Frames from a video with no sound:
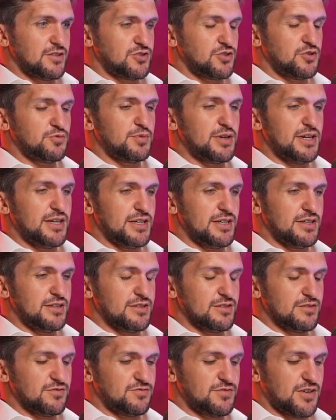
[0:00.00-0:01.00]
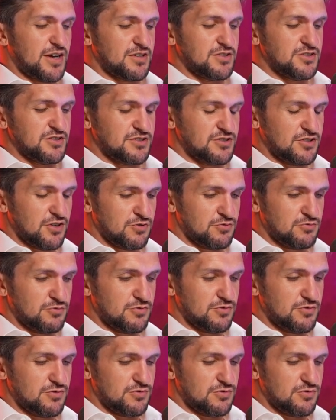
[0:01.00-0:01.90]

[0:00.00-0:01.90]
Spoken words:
too many founders don't